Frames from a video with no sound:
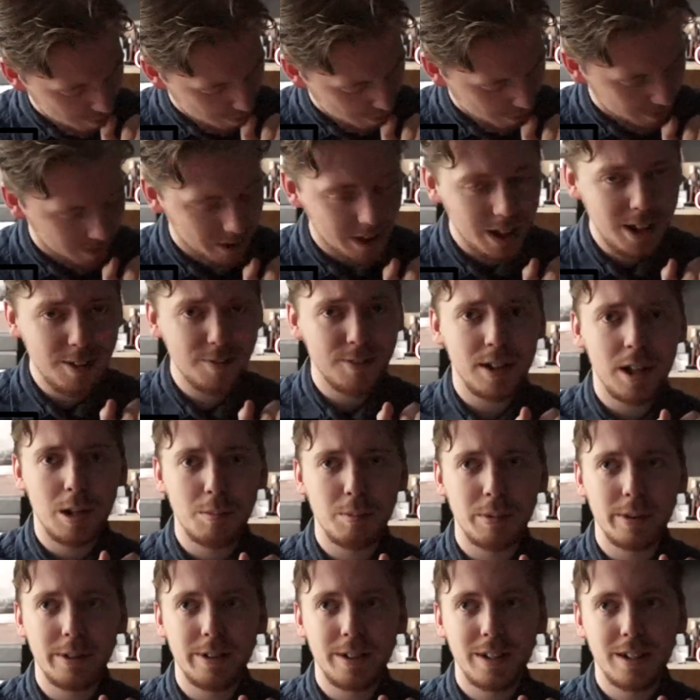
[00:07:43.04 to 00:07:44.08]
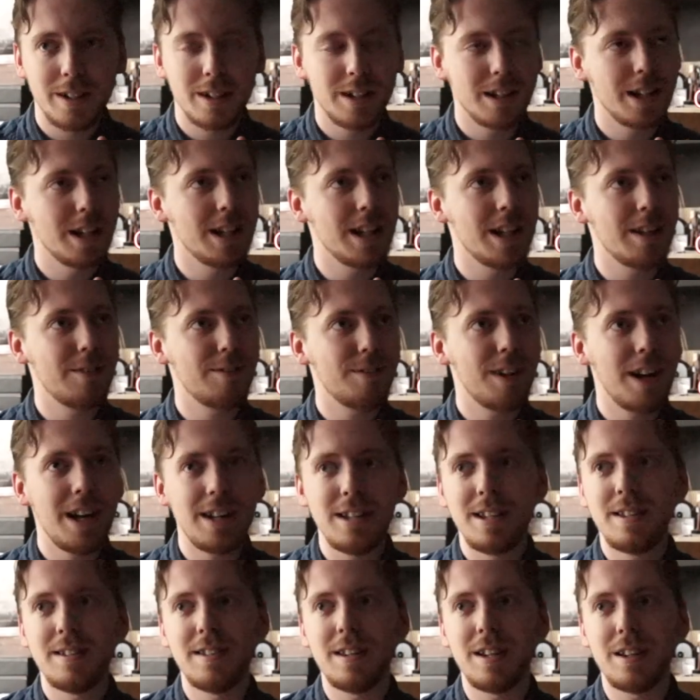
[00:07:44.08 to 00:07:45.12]
But an even number can have
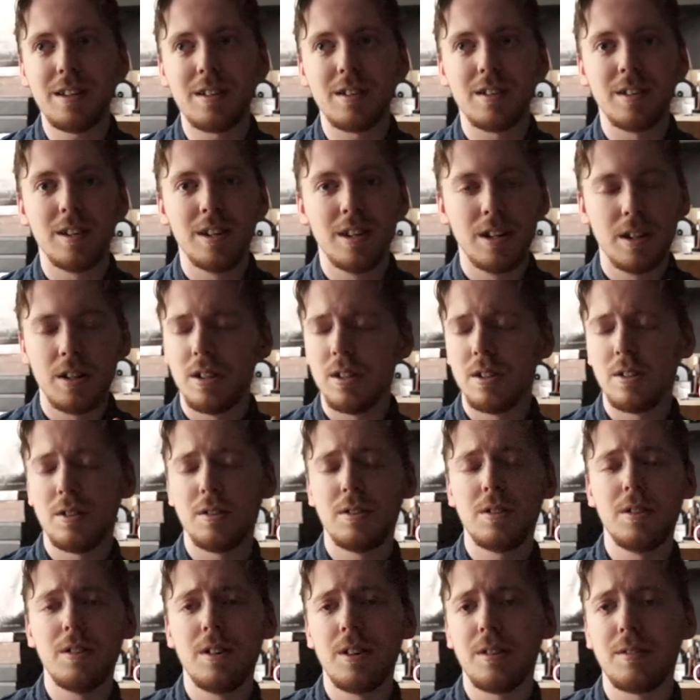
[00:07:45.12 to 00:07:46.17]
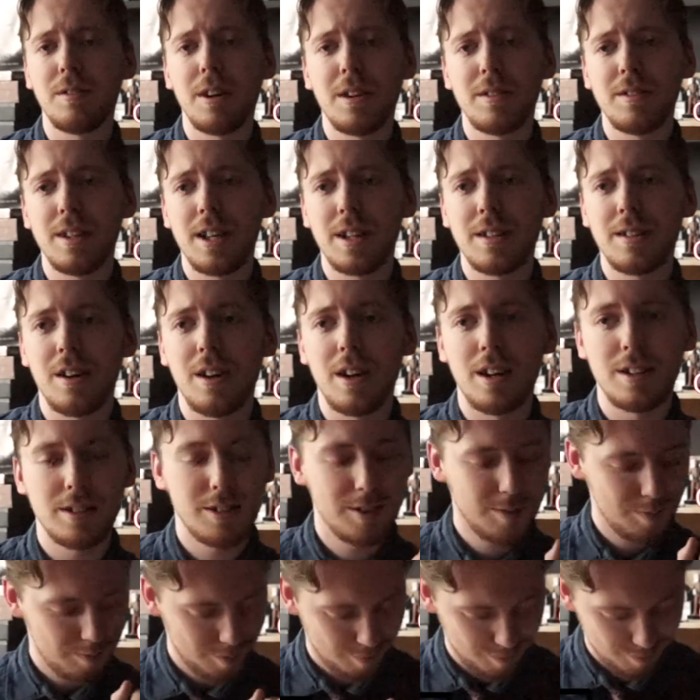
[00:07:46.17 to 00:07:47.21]
anything. So turning around that card
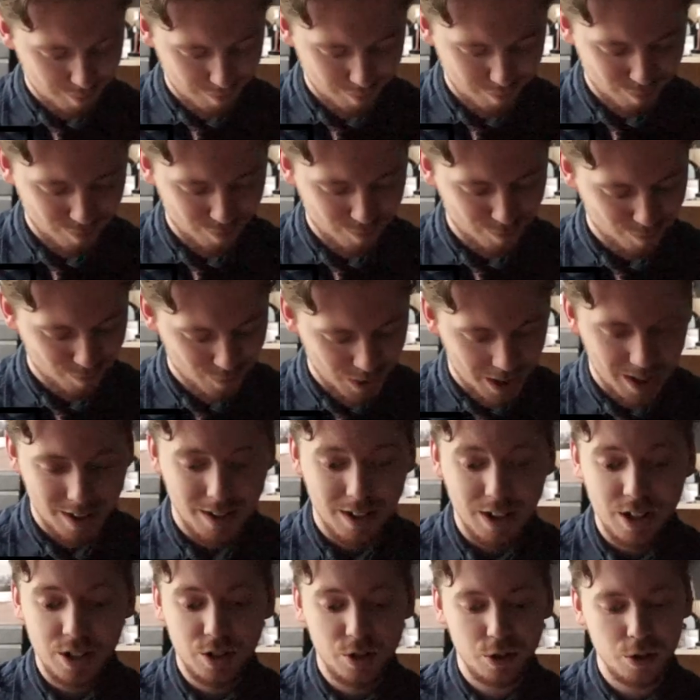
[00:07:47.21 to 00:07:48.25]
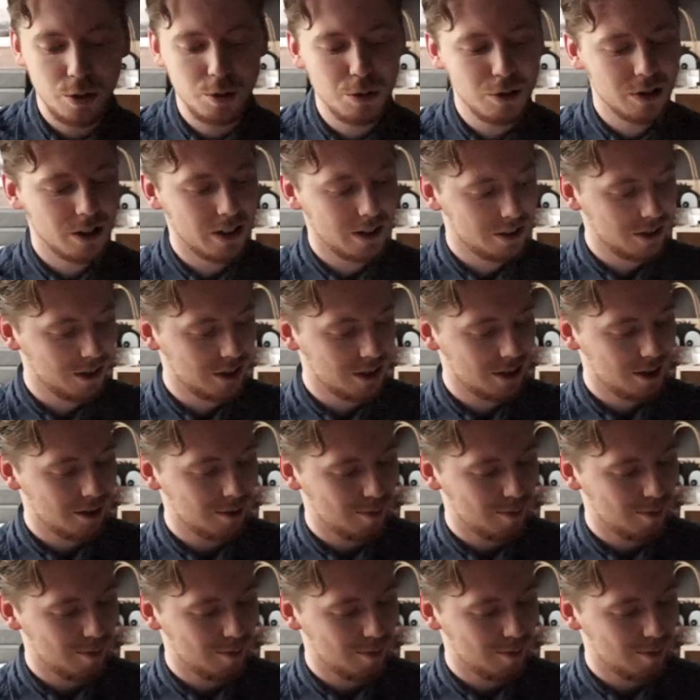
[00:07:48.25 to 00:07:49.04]
is useless.